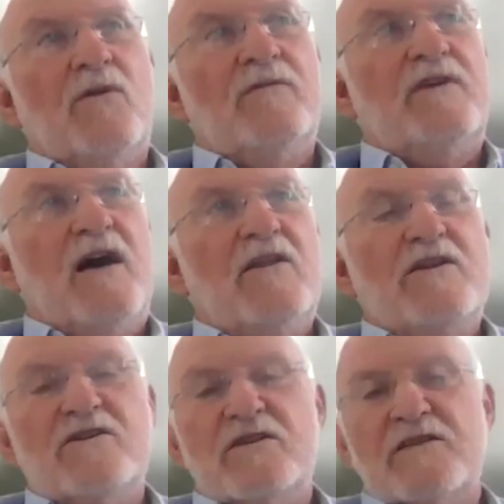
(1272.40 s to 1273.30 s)
of
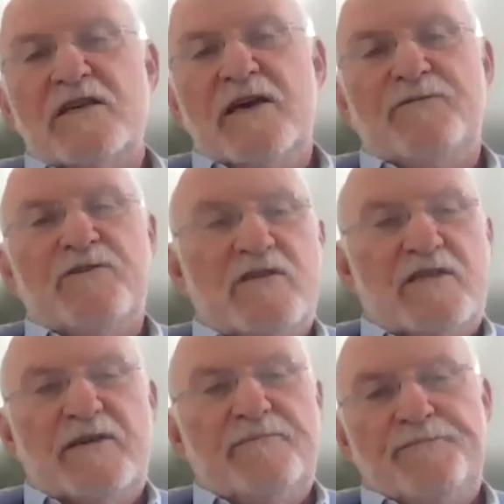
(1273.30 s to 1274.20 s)
knowledge is
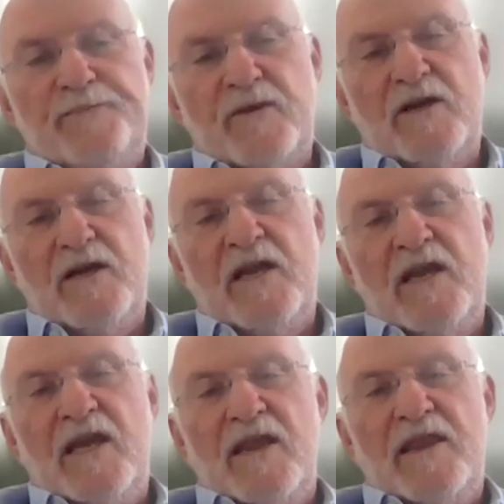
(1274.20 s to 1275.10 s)
inferencing, right?
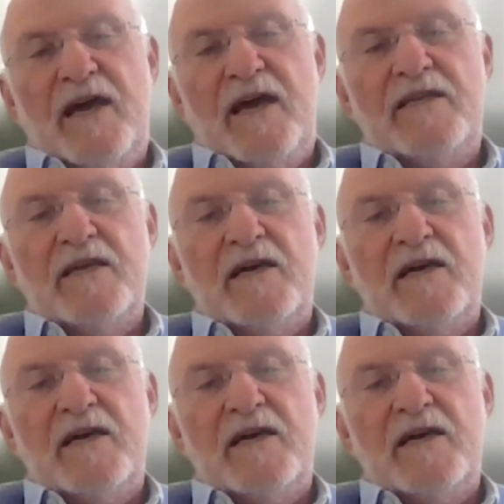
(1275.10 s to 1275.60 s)
That